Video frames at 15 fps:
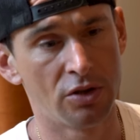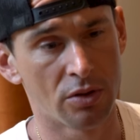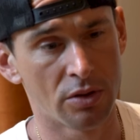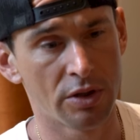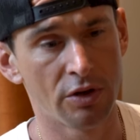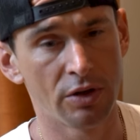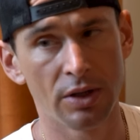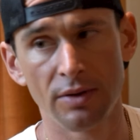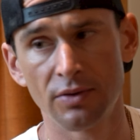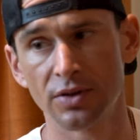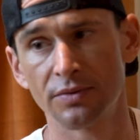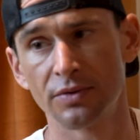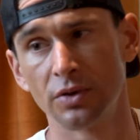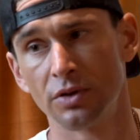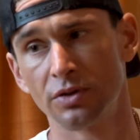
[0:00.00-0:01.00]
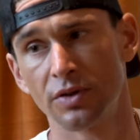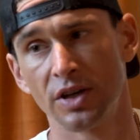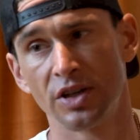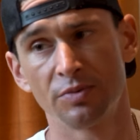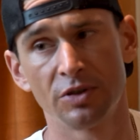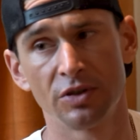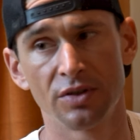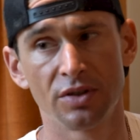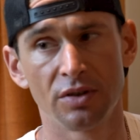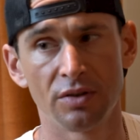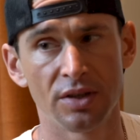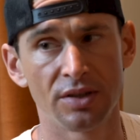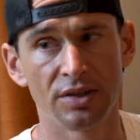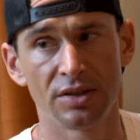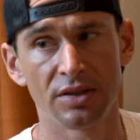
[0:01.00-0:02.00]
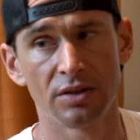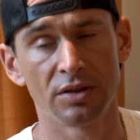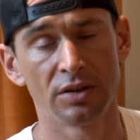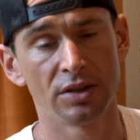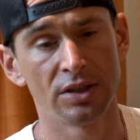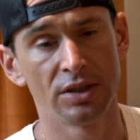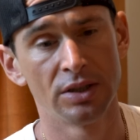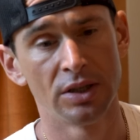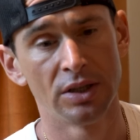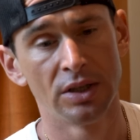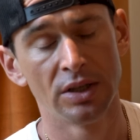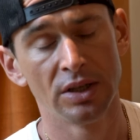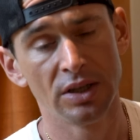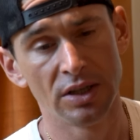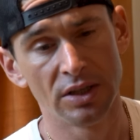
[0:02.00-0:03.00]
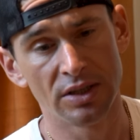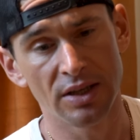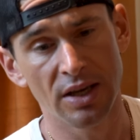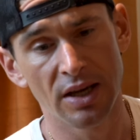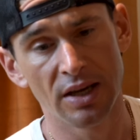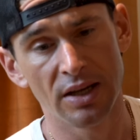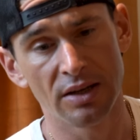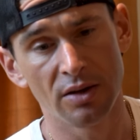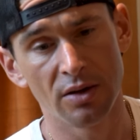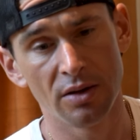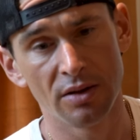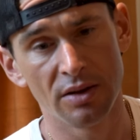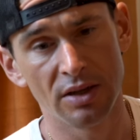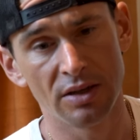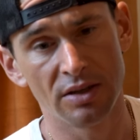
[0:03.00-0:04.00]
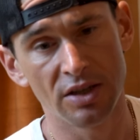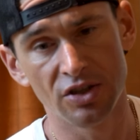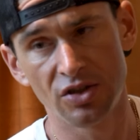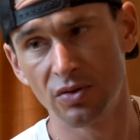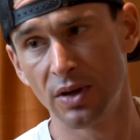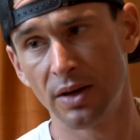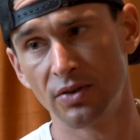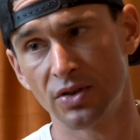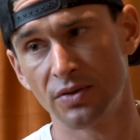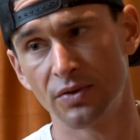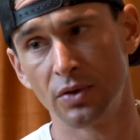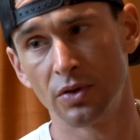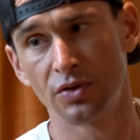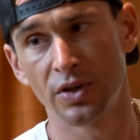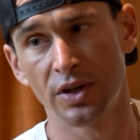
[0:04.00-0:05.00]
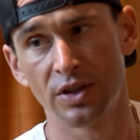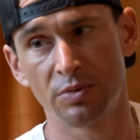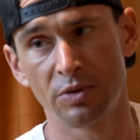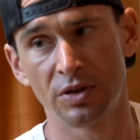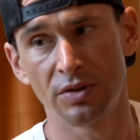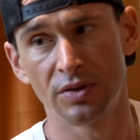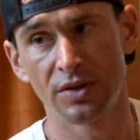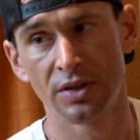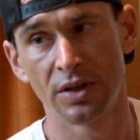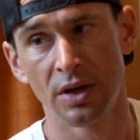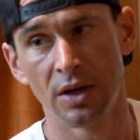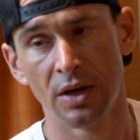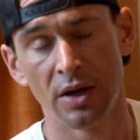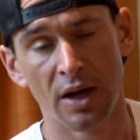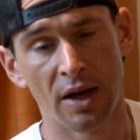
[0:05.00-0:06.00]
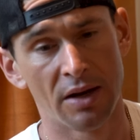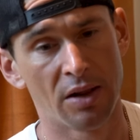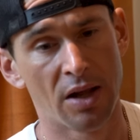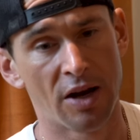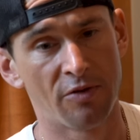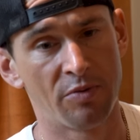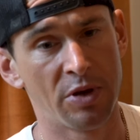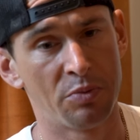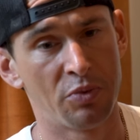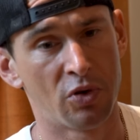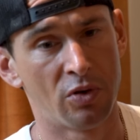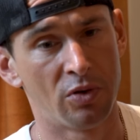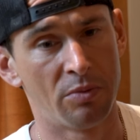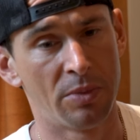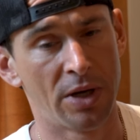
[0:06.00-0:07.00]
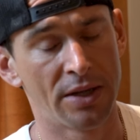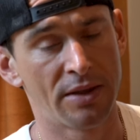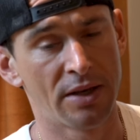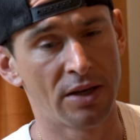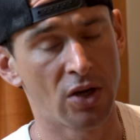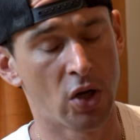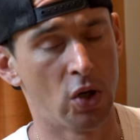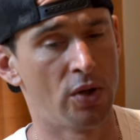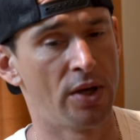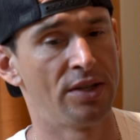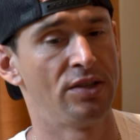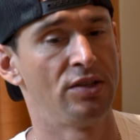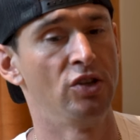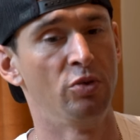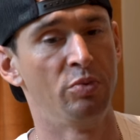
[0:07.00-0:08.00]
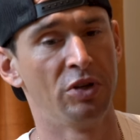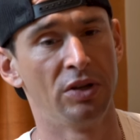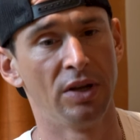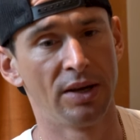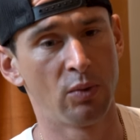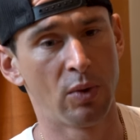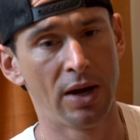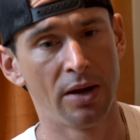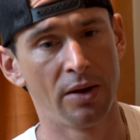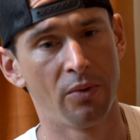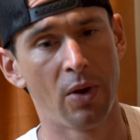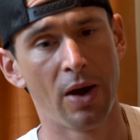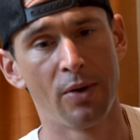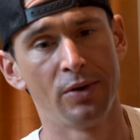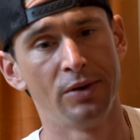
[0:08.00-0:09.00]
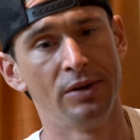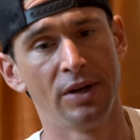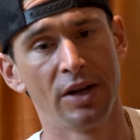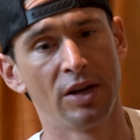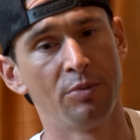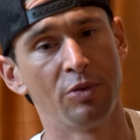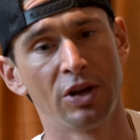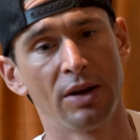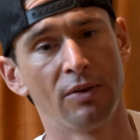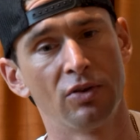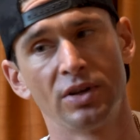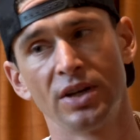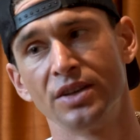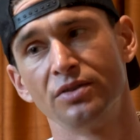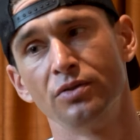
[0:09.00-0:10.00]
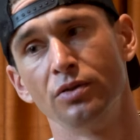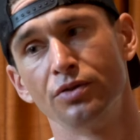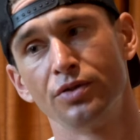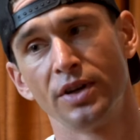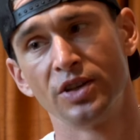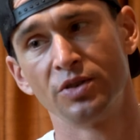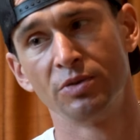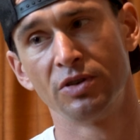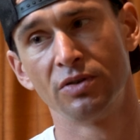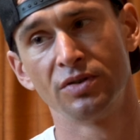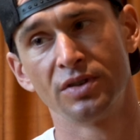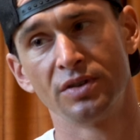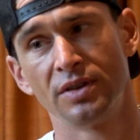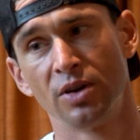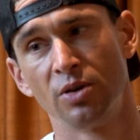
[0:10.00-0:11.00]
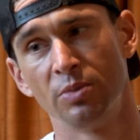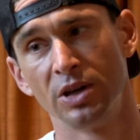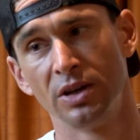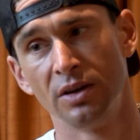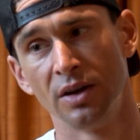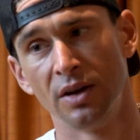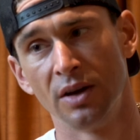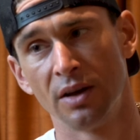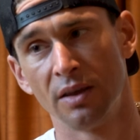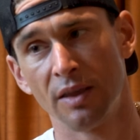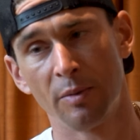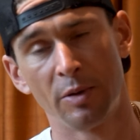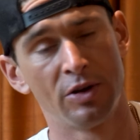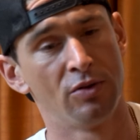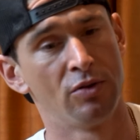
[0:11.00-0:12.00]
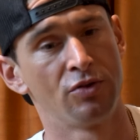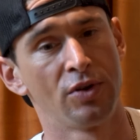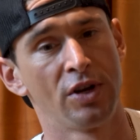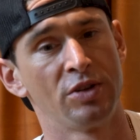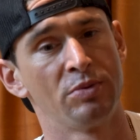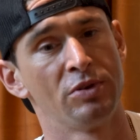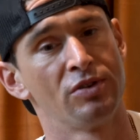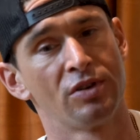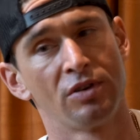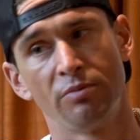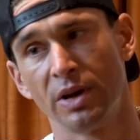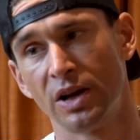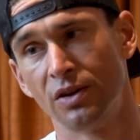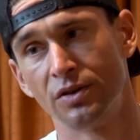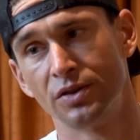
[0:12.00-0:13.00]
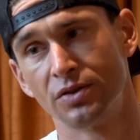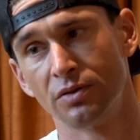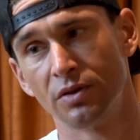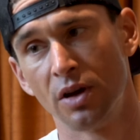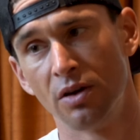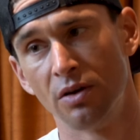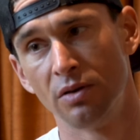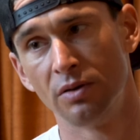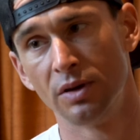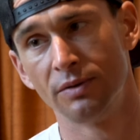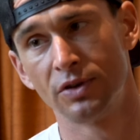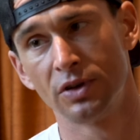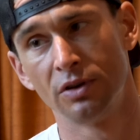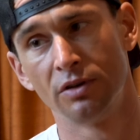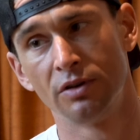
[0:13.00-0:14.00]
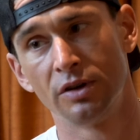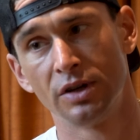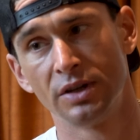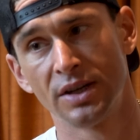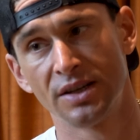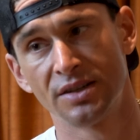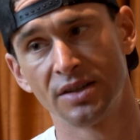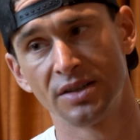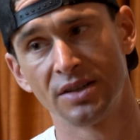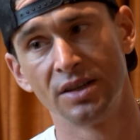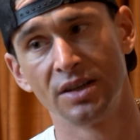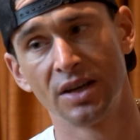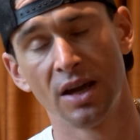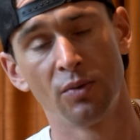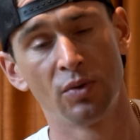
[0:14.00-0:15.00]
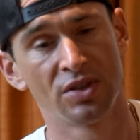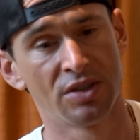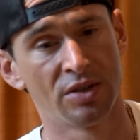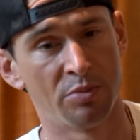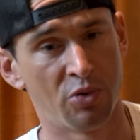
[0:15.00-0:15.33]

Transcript: urinary levels of neurotransmitters don't necessarily indicate the tissue levels of neurotransmitters. And a lot of people might think, oh, that's stupid. Like, why, why would anybody ever test neurotransmitters and tell me that my neurotransmitters are imbalanced or low if the urinary test doesn't indicate what's in